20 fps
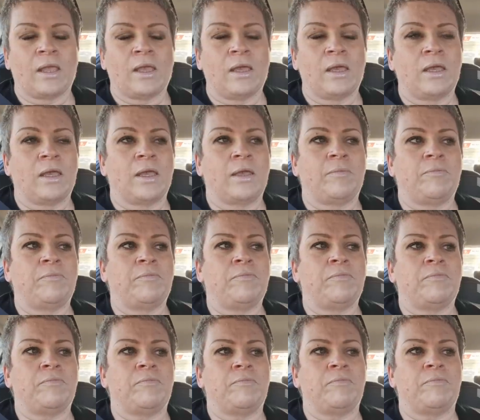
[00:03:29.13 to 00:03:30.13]

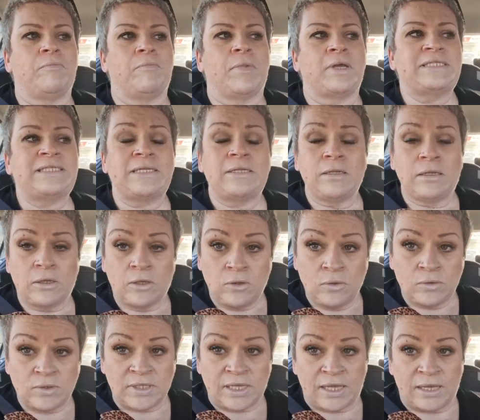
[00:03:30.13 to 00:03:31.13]
I didn't
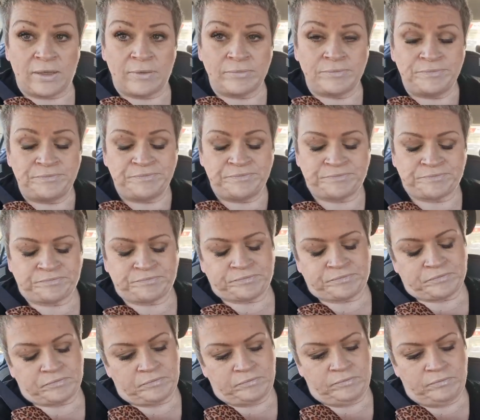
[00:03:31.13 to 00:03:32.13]
use it.
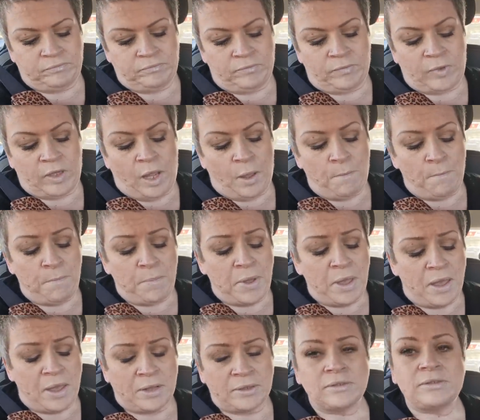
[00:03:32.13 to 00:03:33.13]

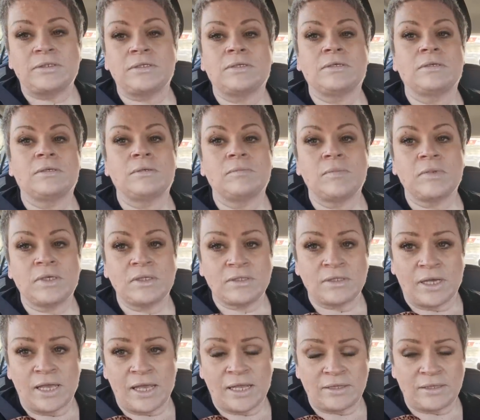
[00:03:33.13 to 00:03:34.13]
But because
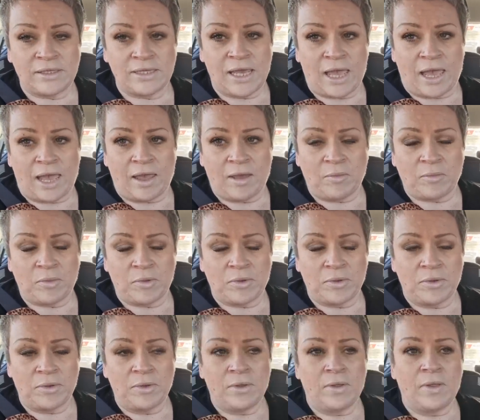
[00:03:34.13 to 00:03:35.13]
I had the app
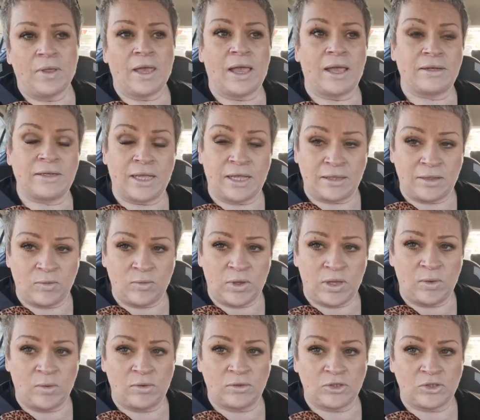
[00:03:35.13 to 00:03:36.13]
and I had the
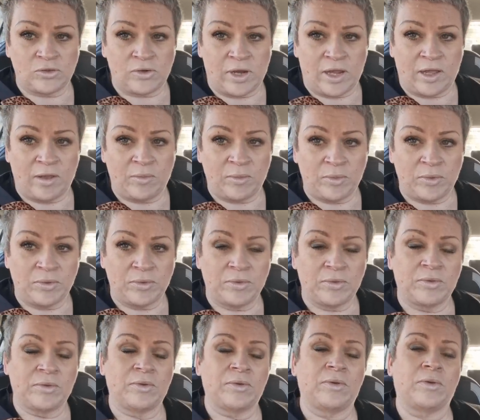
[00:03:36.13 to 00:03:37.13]
Weight Watcher app,
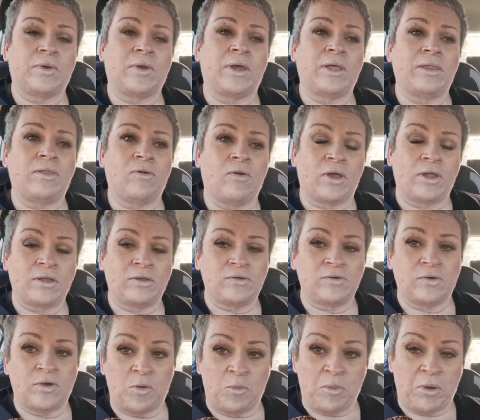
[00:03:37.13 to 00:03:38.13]
I thought I'd
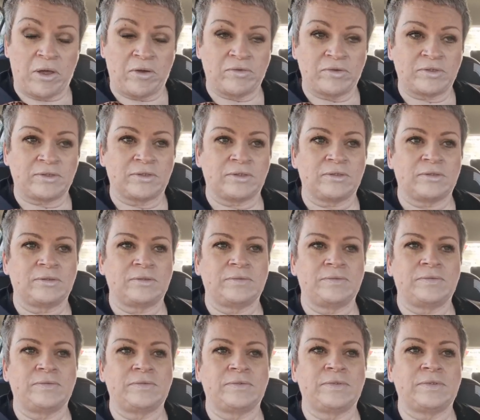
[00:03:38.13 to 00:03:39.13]
do a comparison.
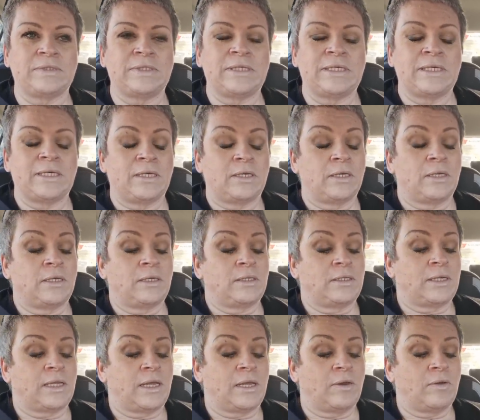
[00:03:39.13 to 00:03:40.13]

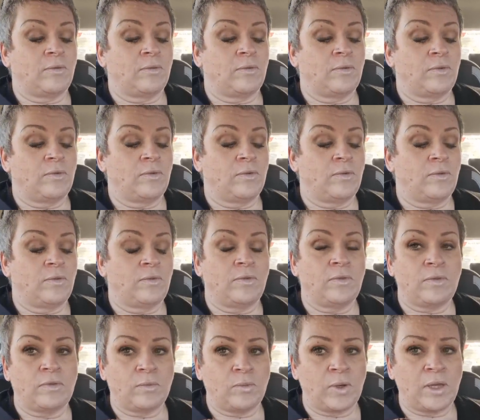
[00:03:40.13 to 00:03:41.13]
Now,
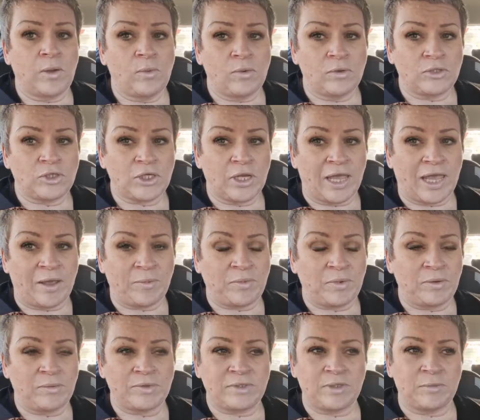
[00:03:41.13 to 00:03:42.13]
the Weight Watcher
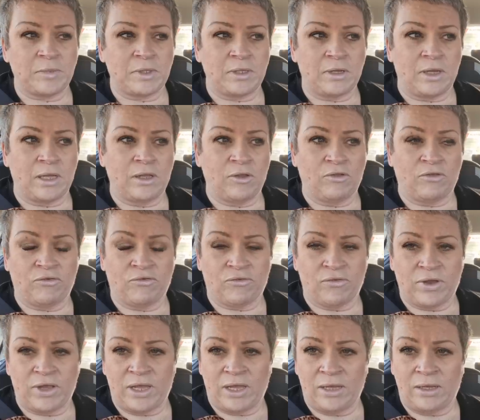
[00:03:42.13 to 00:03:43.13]
app, it was something like
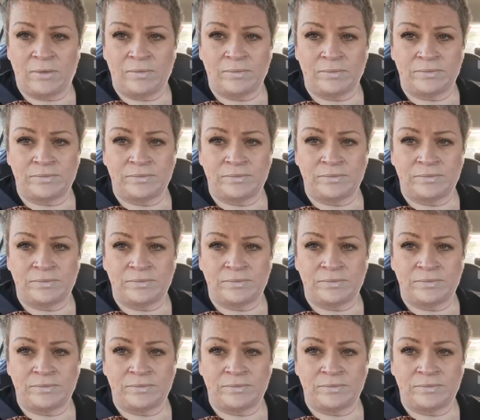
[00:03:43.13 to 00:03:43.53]
three